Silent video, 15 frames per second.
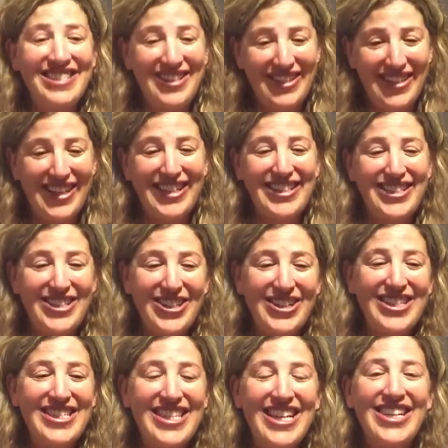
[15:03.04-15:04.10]
I could
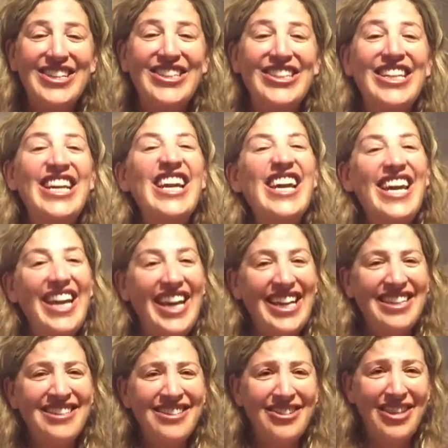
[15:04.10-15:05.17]
start the cycle
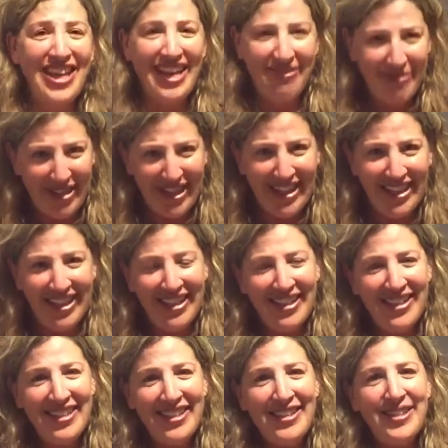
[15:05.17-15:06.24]
and so that my
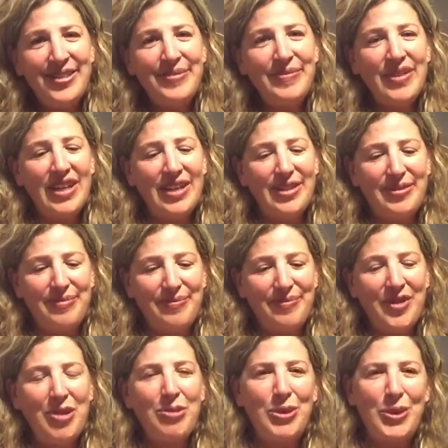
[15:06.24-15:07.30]

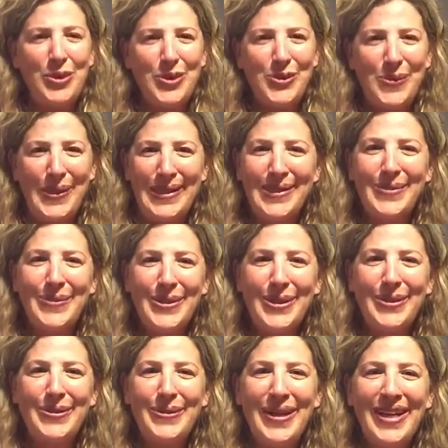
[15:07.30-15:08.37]
mood swings would
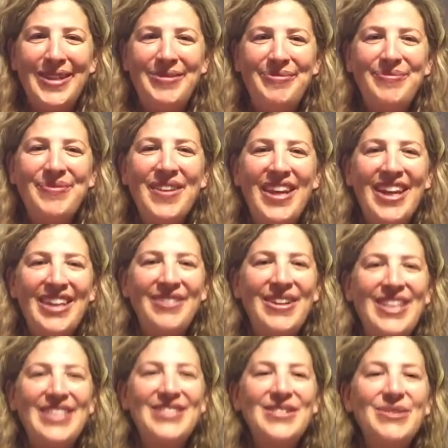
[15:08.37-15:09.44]
go away.
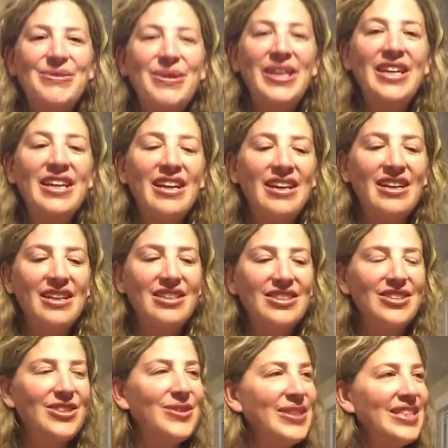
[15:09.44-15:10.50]
Anyway, so we are
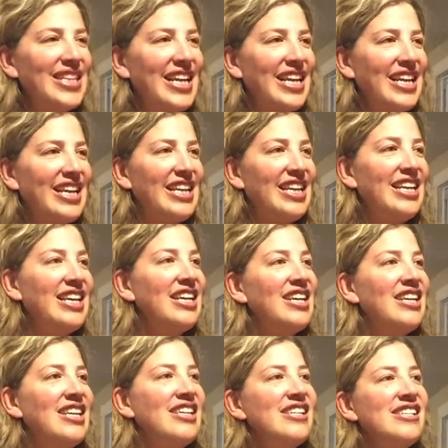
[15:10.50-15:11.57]
so excited.
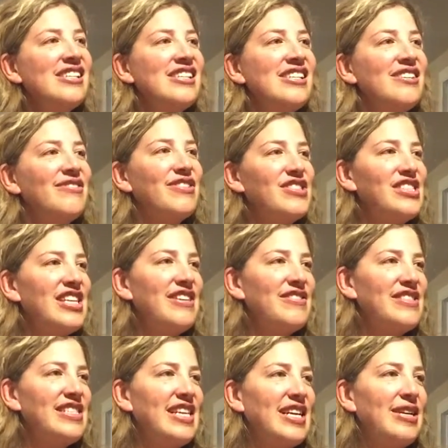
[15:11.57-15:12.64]
First day of
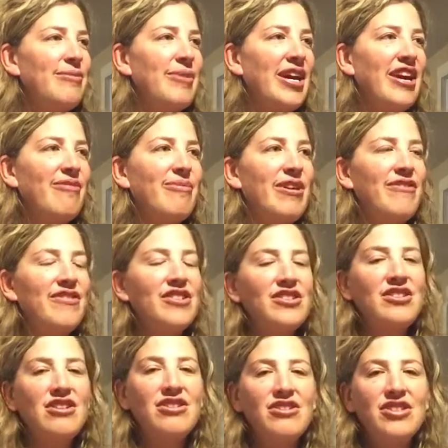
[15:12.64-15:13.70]
Stimm, I have my
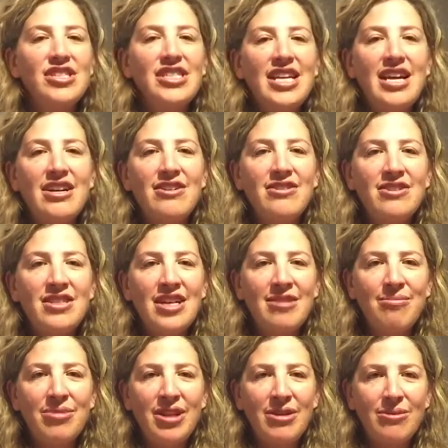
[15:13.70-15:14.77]
first ultrasound
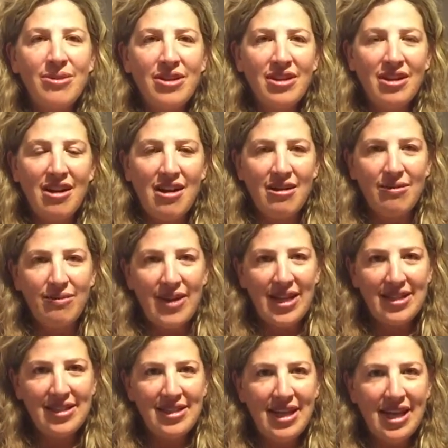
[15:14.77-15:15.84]
and blood work on
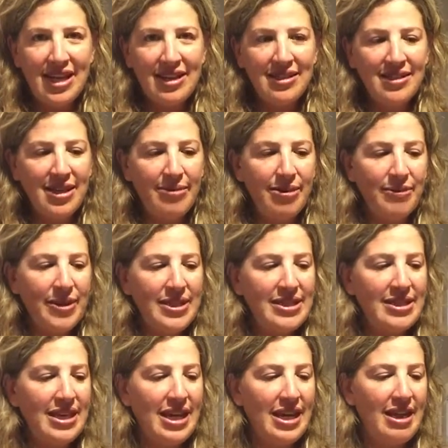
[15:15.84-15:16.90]
Wednesday, this coming
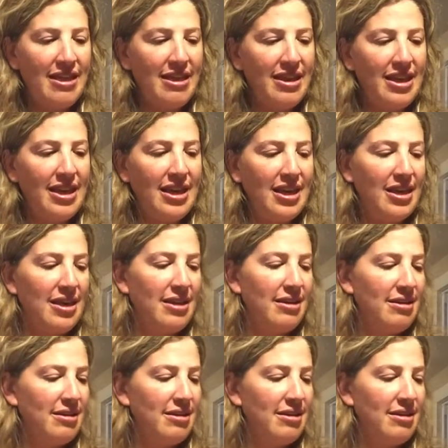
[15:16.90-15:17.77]
Wednesday, the